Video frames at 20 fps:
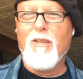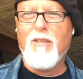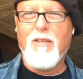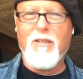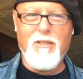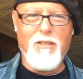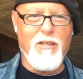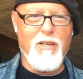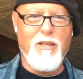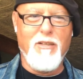
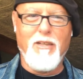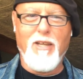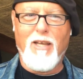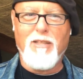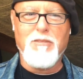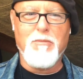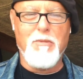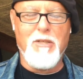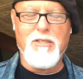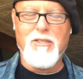And
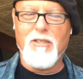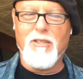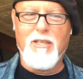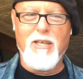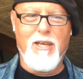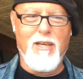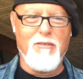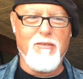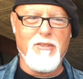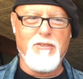not to mention
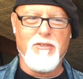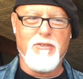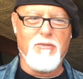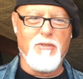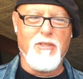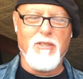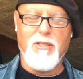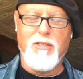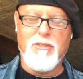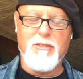Canvas is
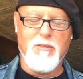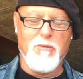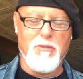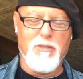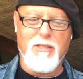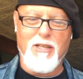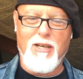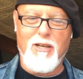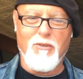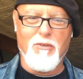really easy
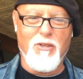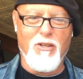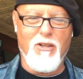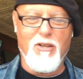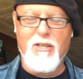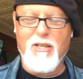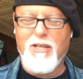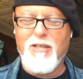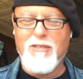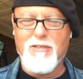with that, with
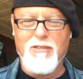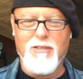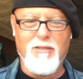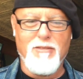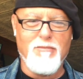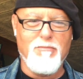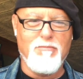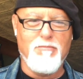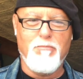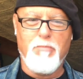all kinds
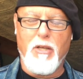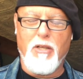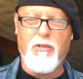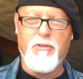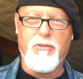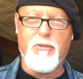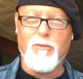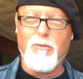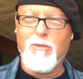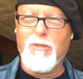of
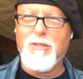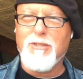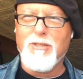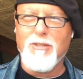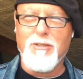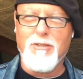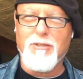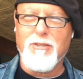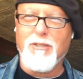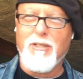bells and
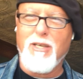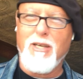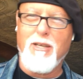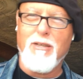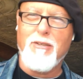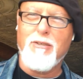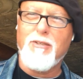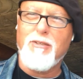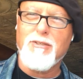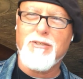whistles and
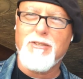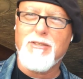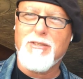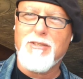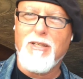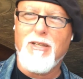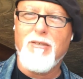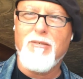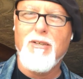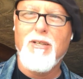calendars and
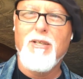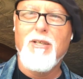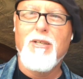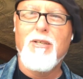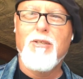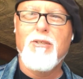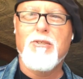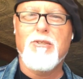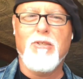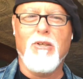stuff.
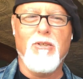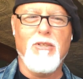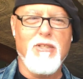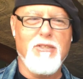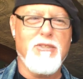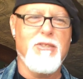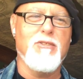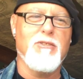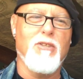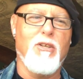So
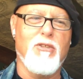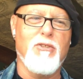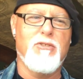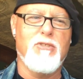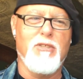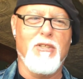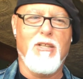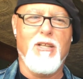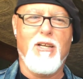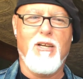let's just all
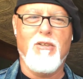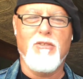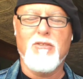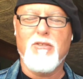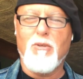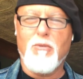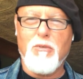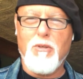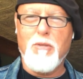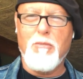chill out.
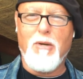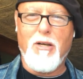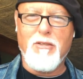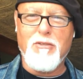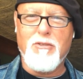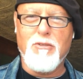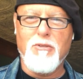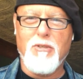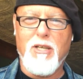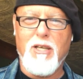Don't worry
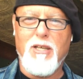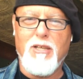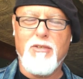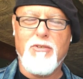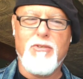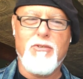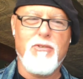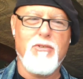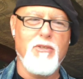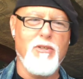about due
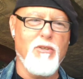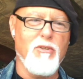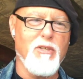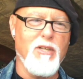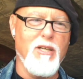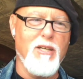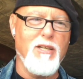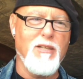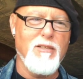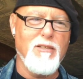dates,
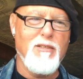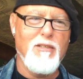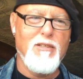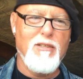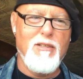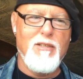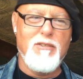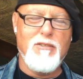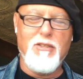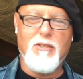okay?
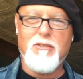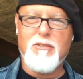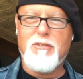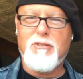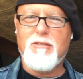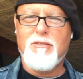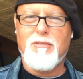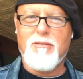Just